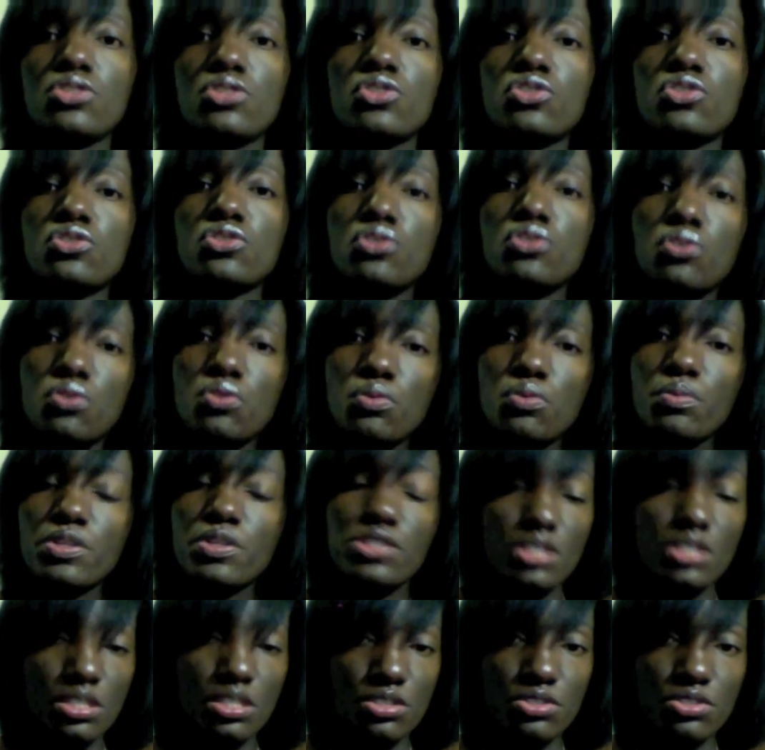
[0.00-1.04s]
so
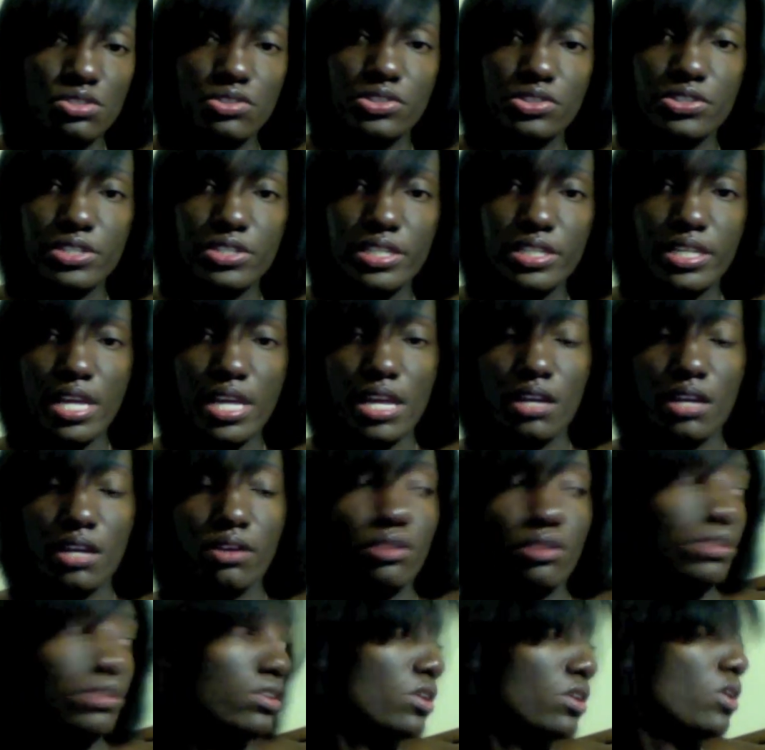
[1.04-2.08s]
much easier to
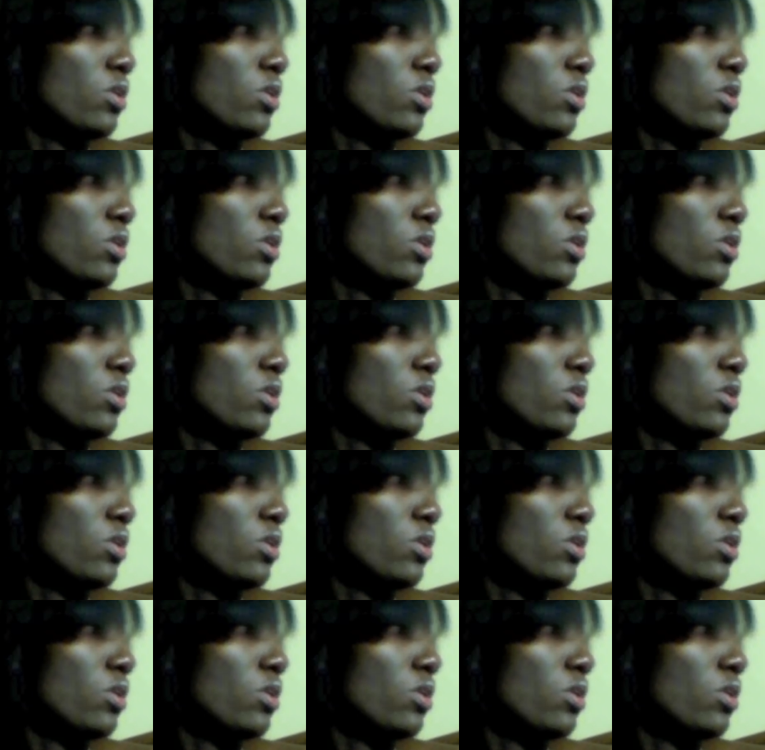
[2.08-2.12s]
detangle.